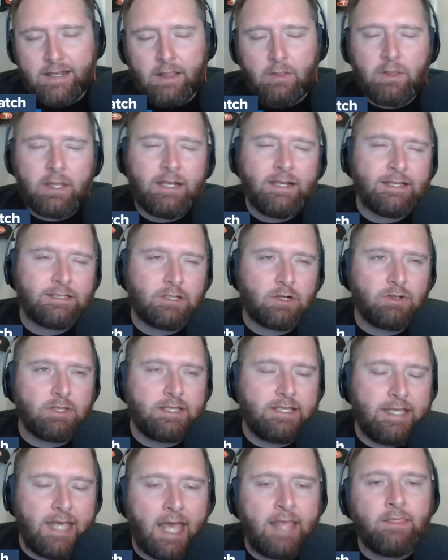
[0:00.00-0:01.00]
necessarily
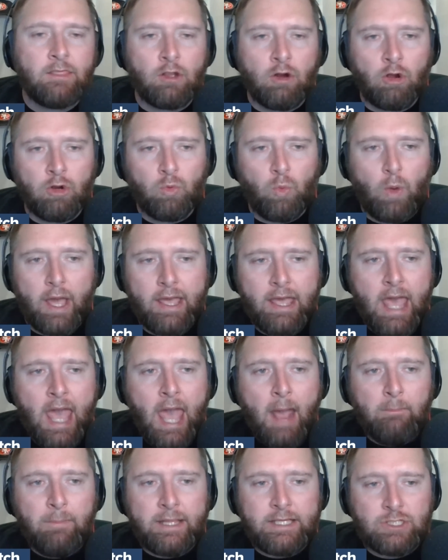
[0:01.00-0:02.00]
get in their own way,
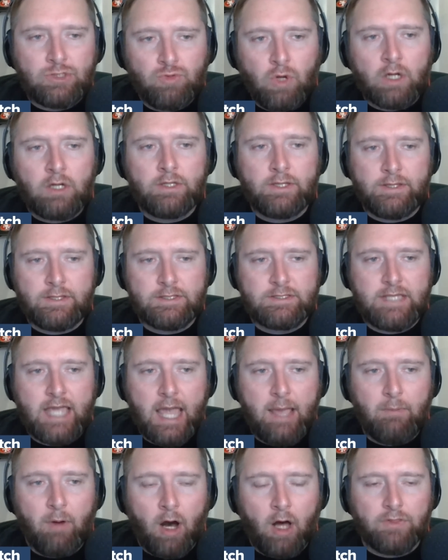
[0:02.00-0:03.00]
but they struggled in this
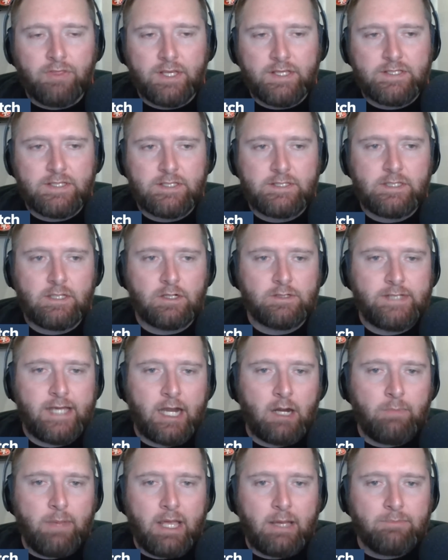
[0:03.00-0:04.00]
game, all things considered.
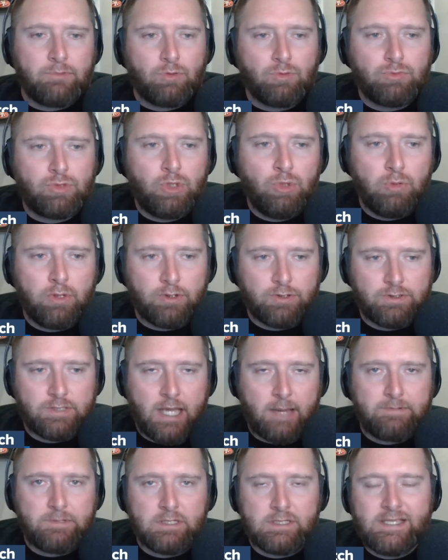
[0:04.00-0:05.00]
Tanner Mangum threw 2
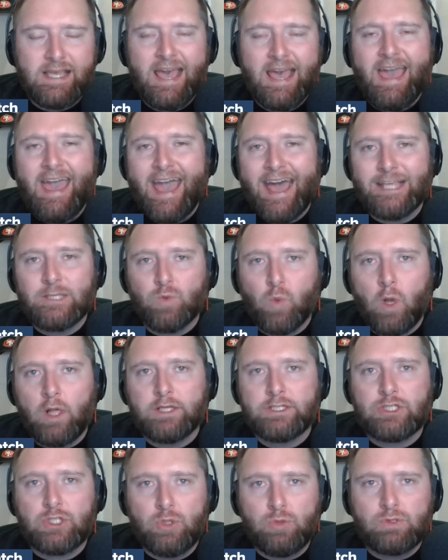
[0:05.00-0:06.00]
interceptions as well
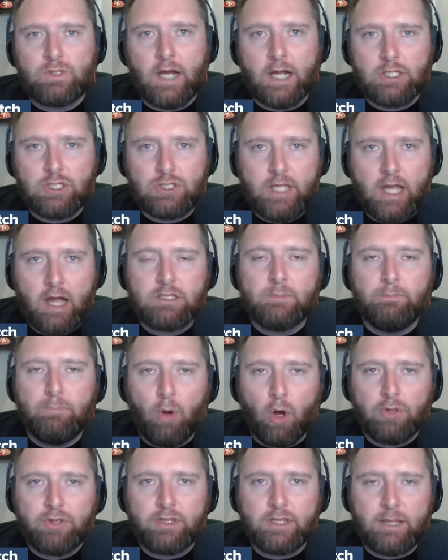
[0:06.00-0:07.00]
as 2 touchdowns,
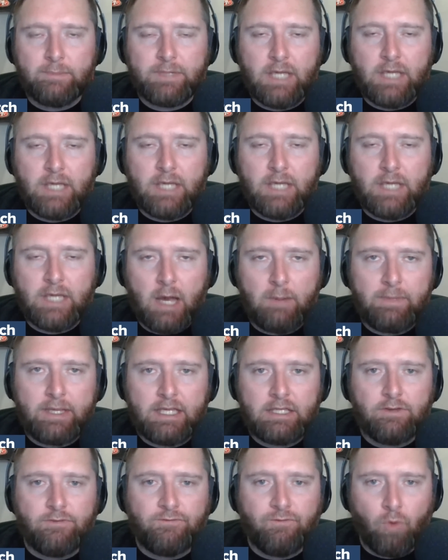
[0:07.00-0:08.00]
both of them coming in the
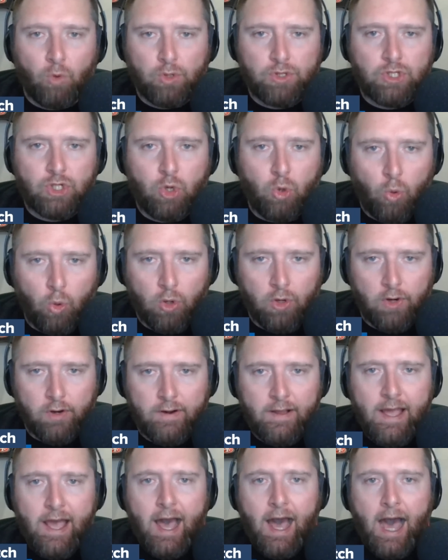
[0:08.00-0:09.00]
fourth quarter
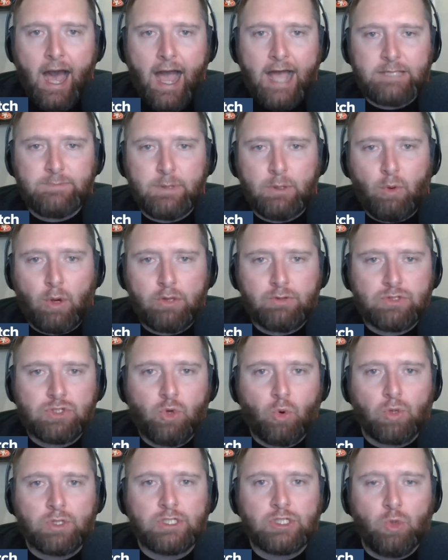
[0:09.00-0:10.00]
as BYU scored
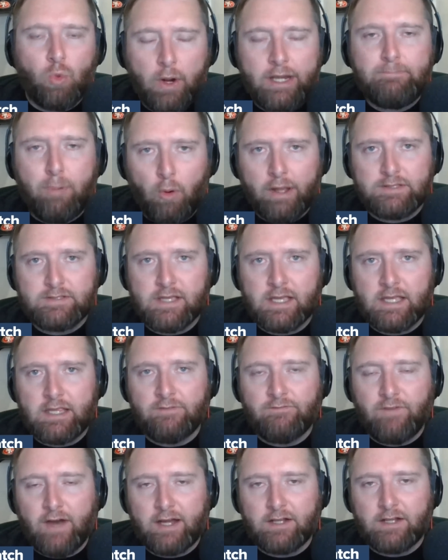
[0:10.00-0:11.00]
20 points in
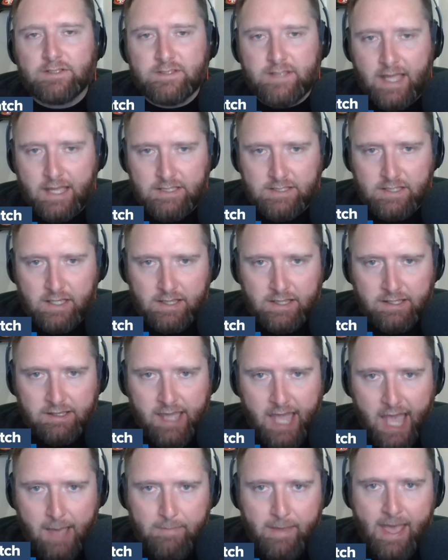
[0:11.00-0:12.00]
the final stanza of the
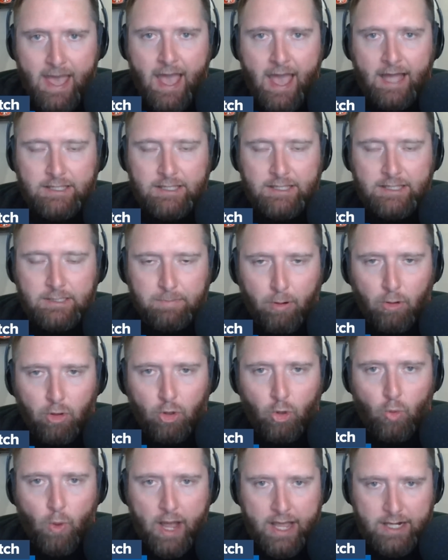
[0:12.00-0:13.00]
game to pull
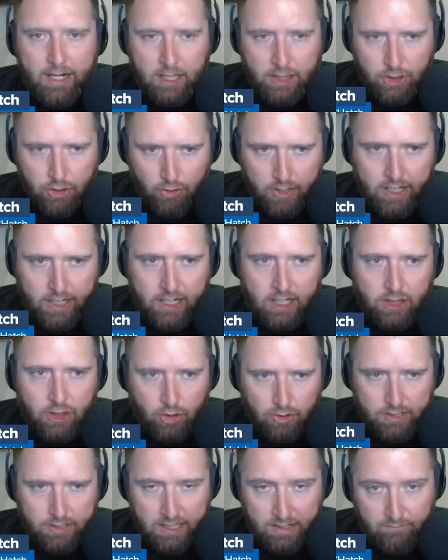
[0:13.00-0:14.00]
away in a
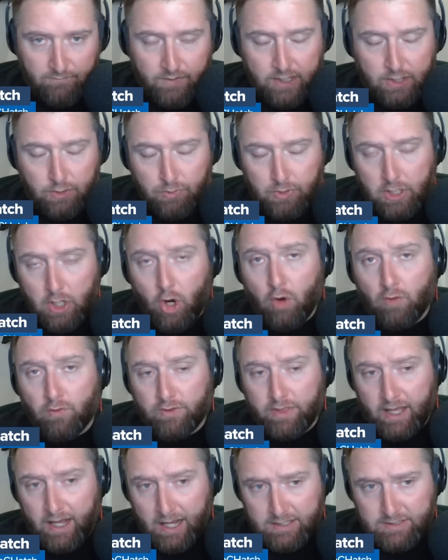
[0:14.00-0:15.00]
30-13 victory over the
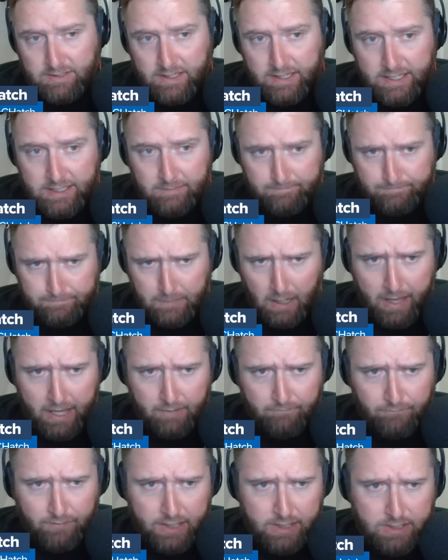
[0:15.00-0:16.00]
Huskies.
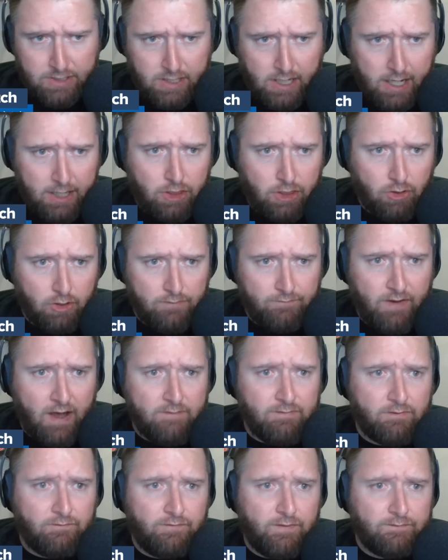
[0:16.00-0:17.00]
Mangum finished
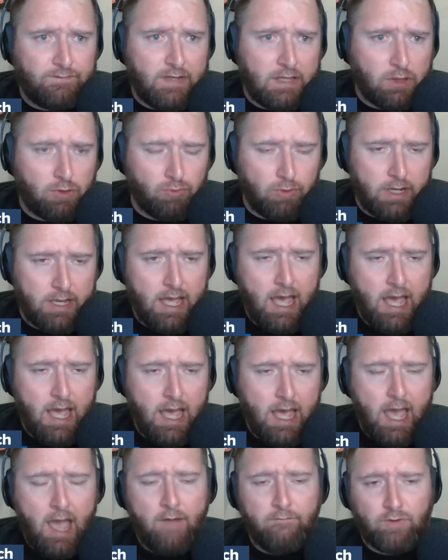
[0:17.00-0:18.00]
35 of 53
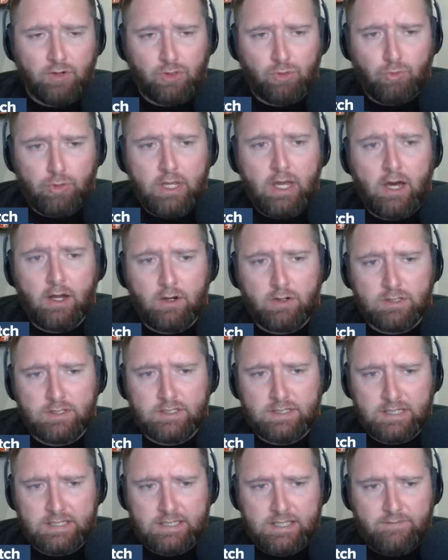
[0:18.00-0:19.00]
for
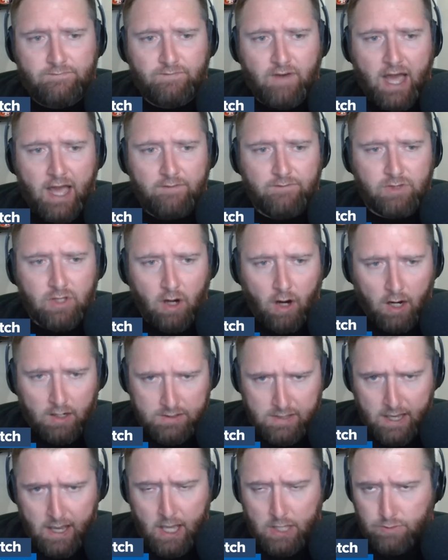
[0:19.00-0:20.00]
365 yards.
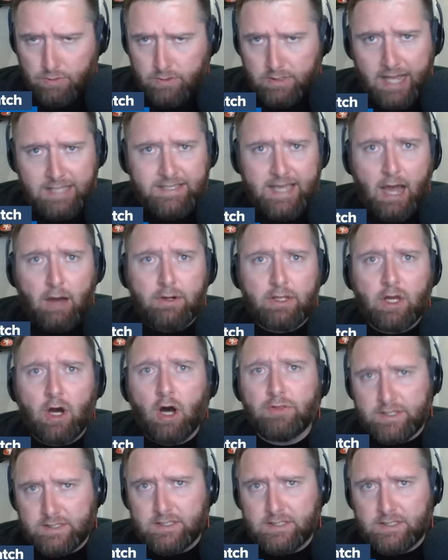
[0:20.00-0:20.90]
So nice outing, all things